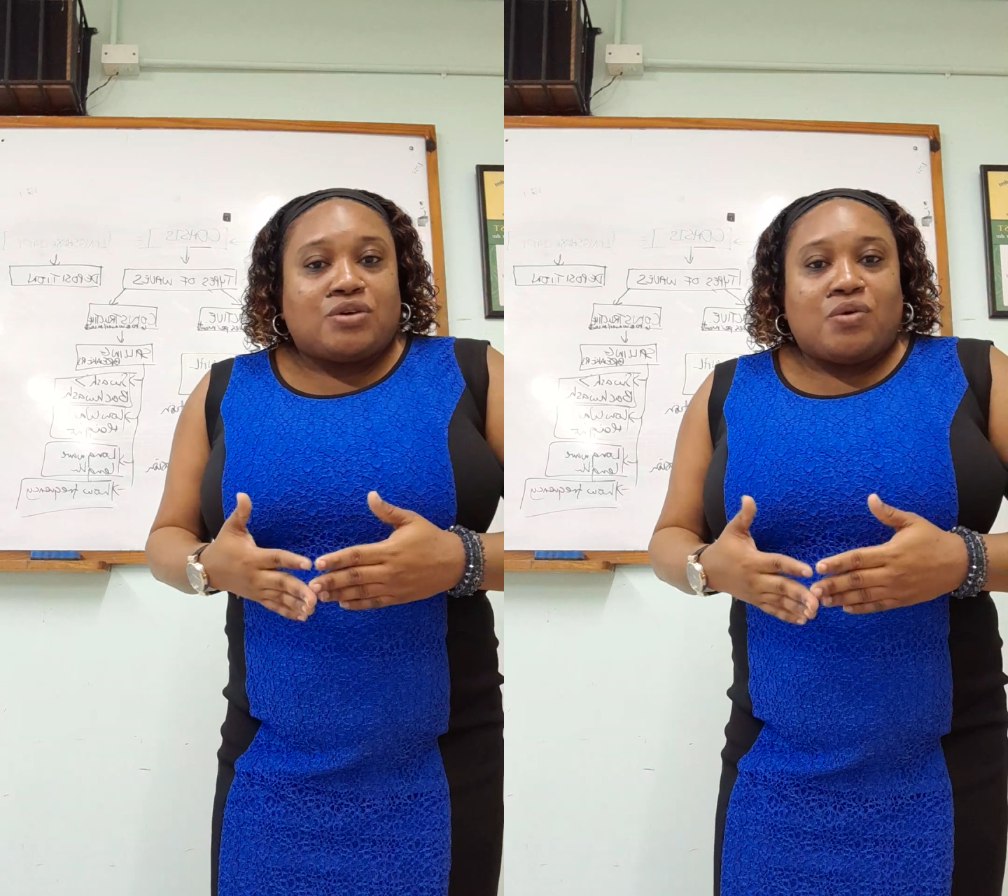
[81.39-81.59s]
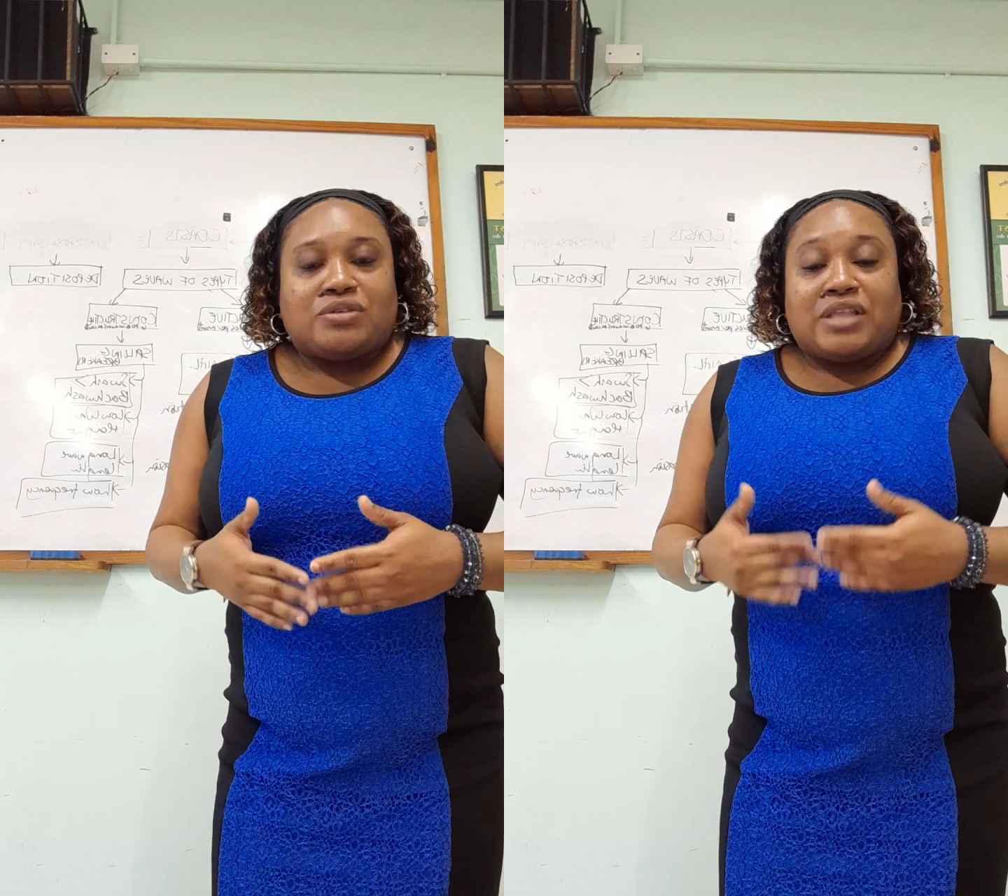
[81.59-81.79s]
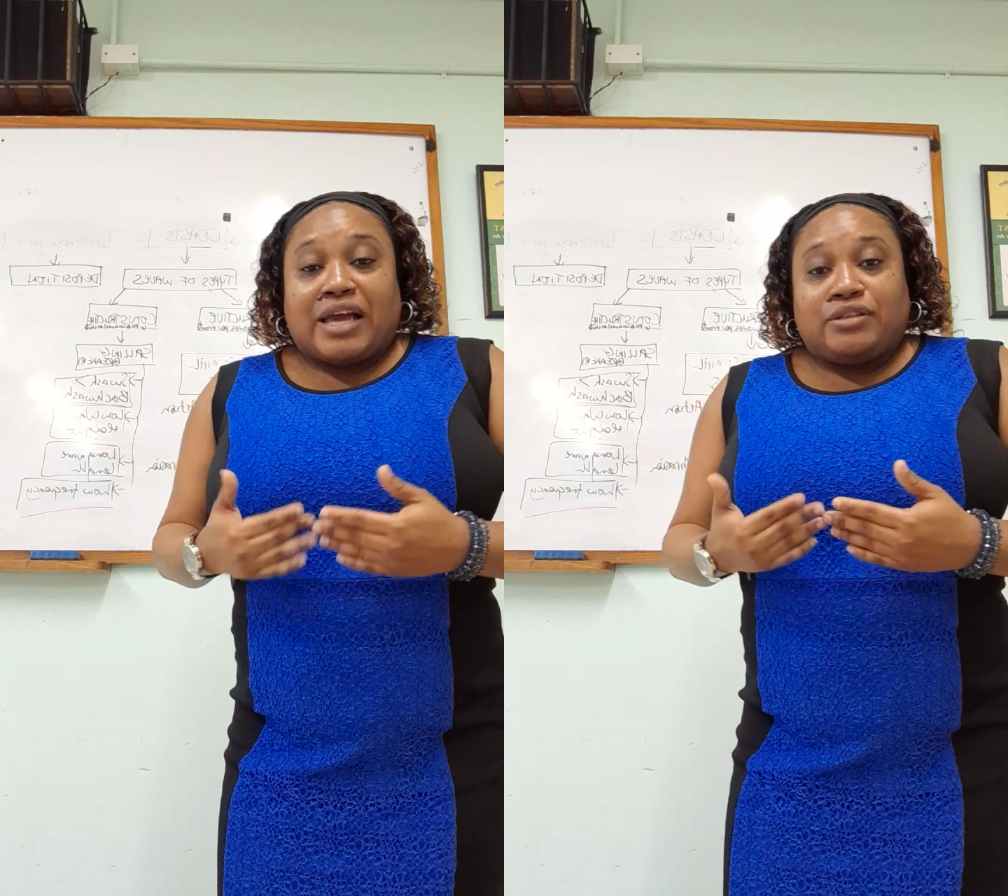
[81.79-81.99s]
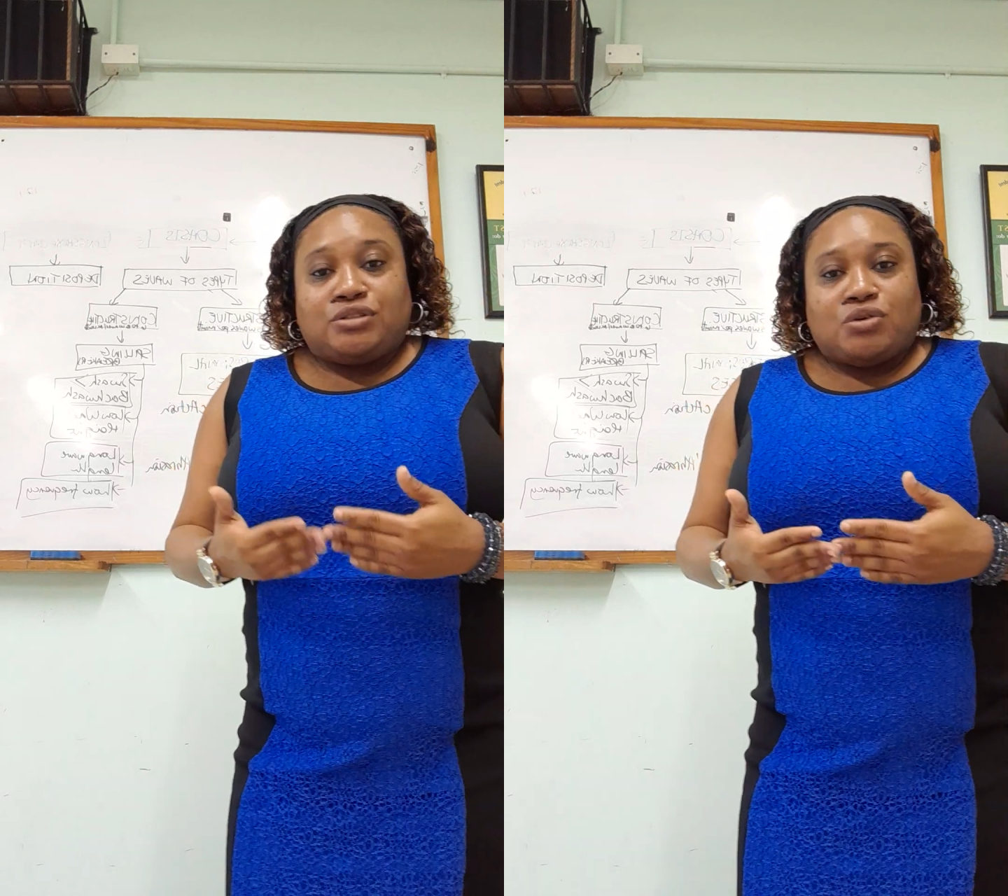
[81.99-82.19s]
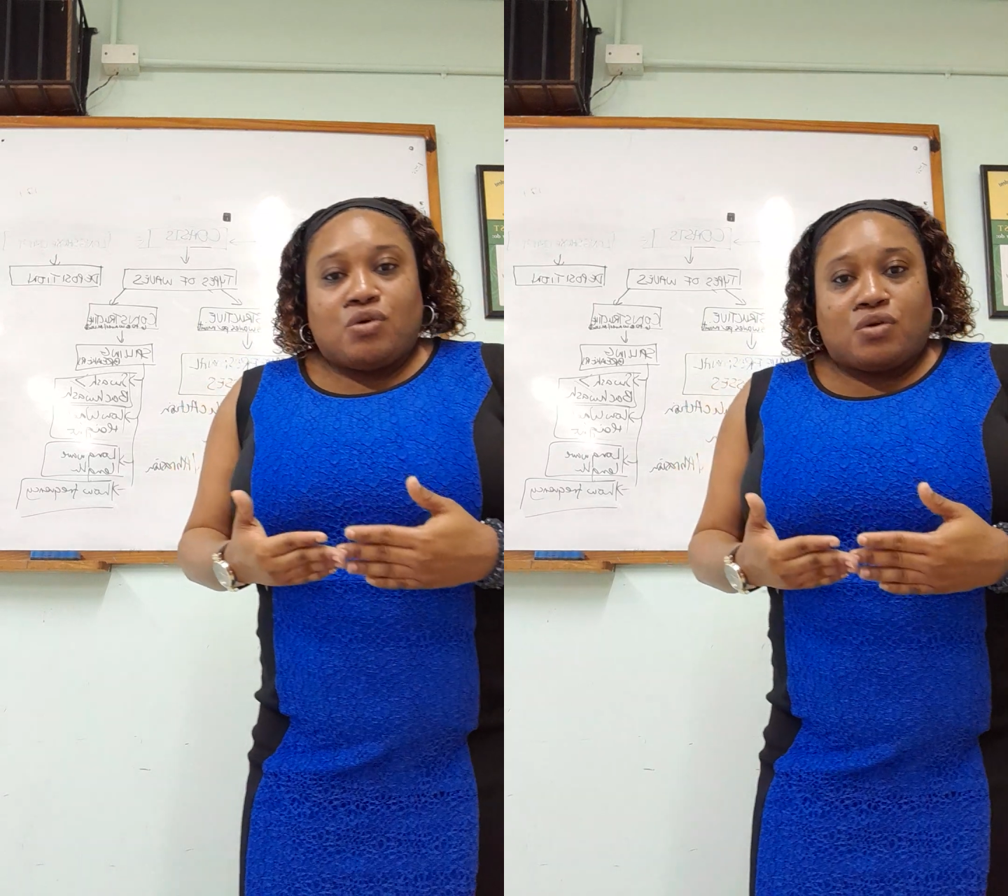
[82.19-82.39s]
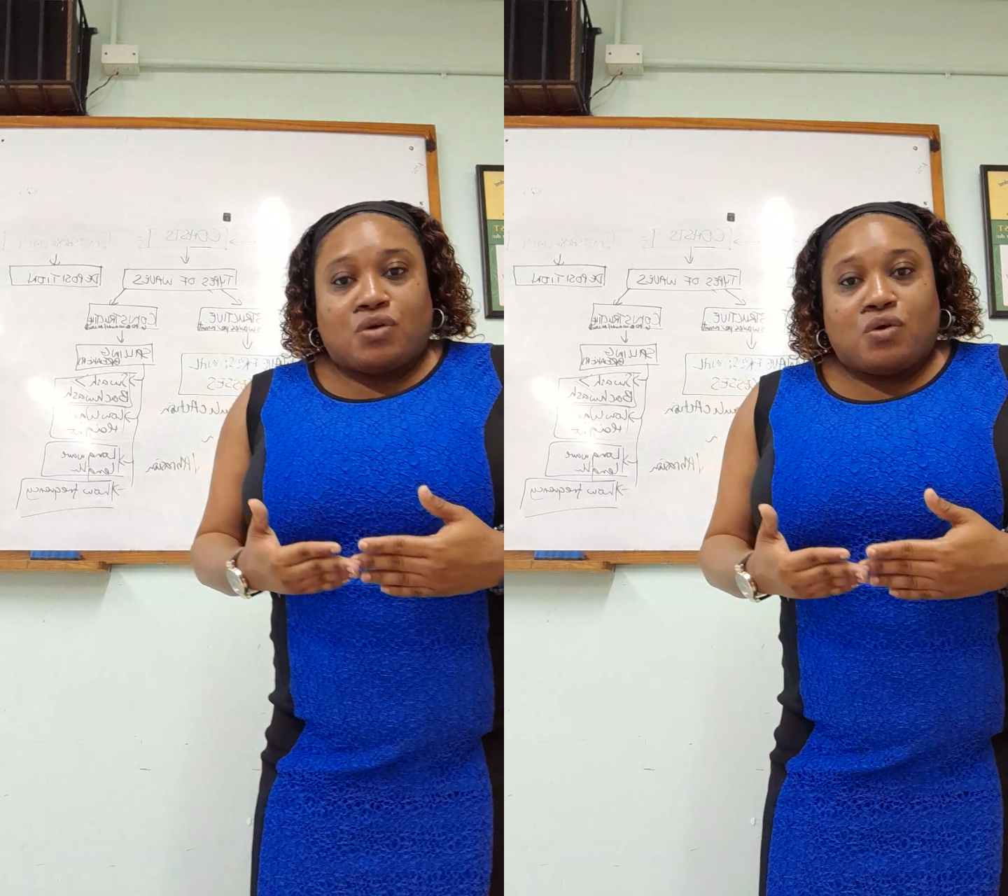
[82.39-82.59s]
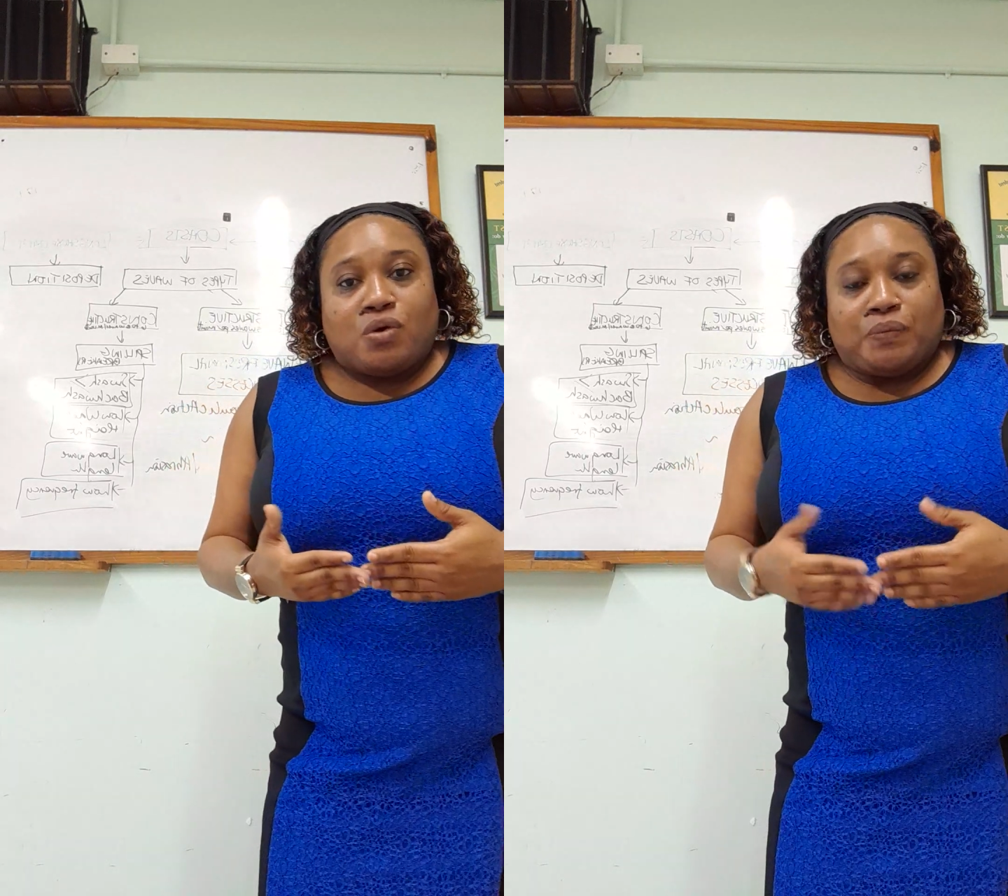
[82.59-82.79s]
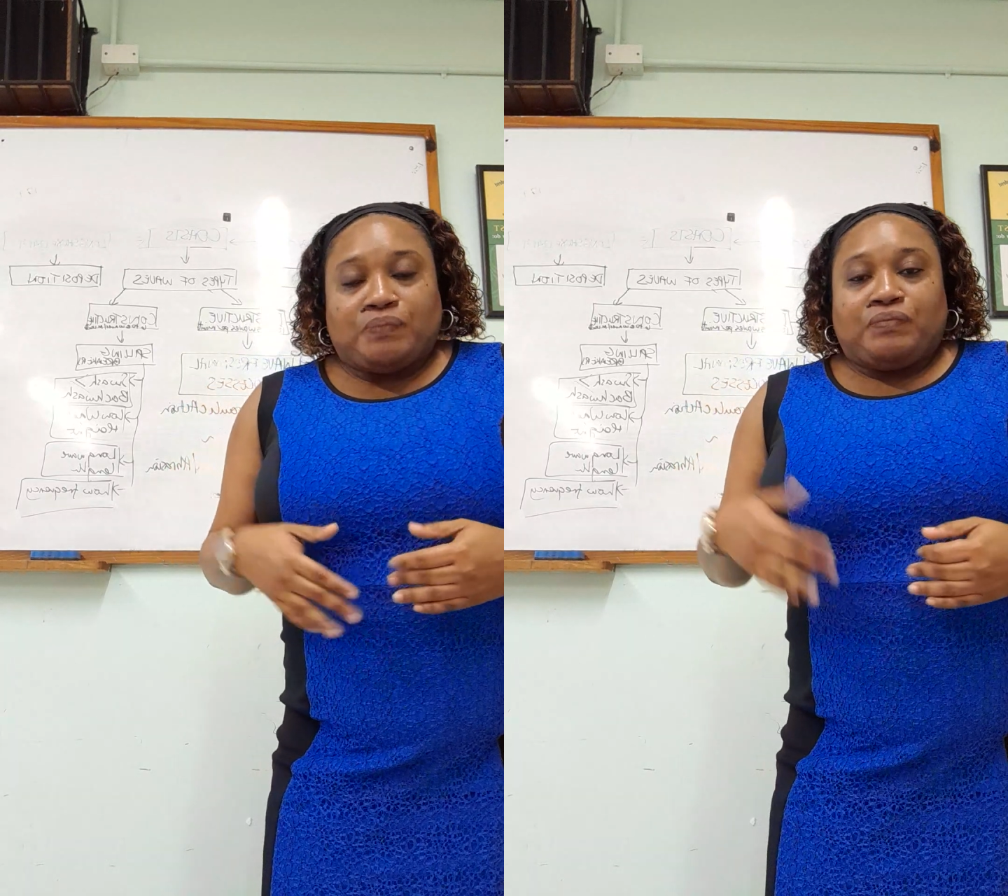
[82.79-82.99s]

coast like Toco,